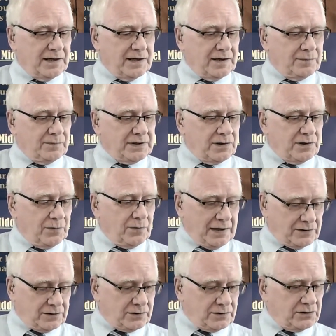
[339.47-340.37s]
But he
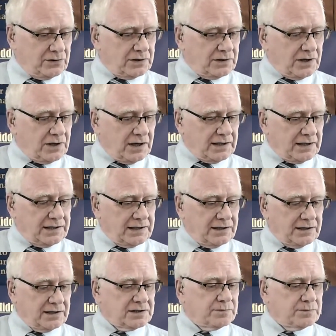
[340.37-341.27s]
went to, here
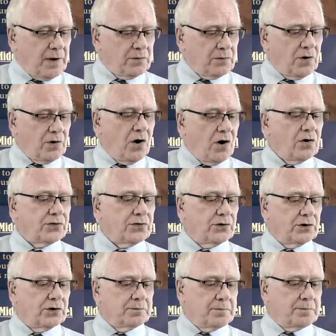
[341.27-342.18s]
it is, Mount
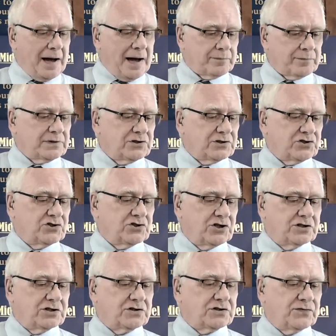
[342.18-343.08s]
Hawthorne Baptist
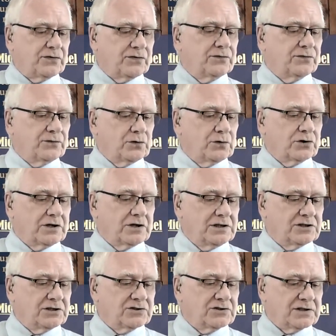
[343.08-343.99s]
Church for 4
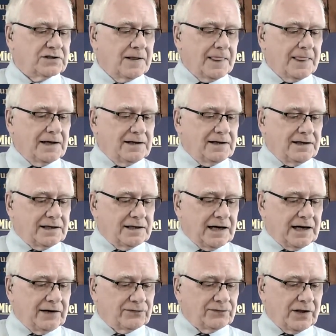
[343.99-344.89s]
years. And
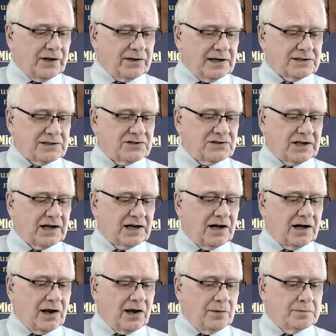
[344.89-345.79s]
after that, St.
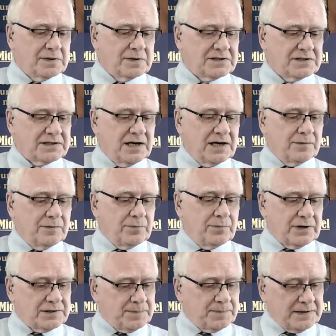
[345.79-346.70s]
Columba's
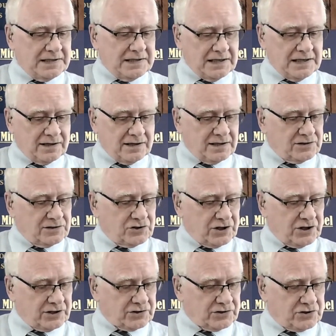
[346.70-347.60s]
Presbyterian
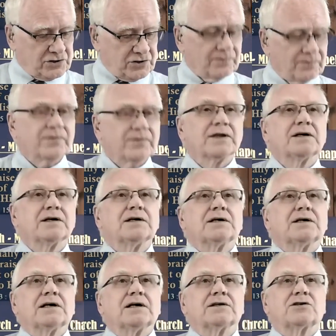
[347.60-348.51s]
Church
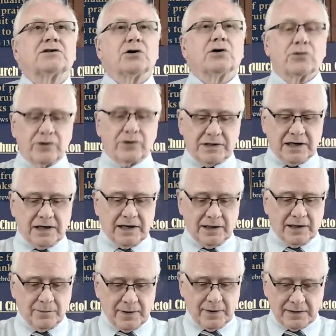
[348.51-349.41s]
until
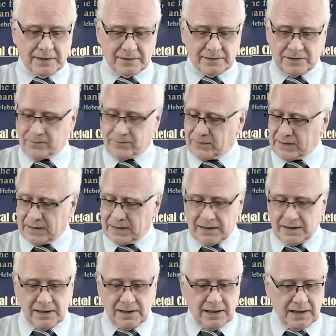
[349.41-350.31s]
retirement.
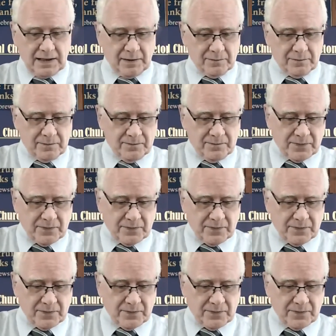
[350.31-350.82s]
The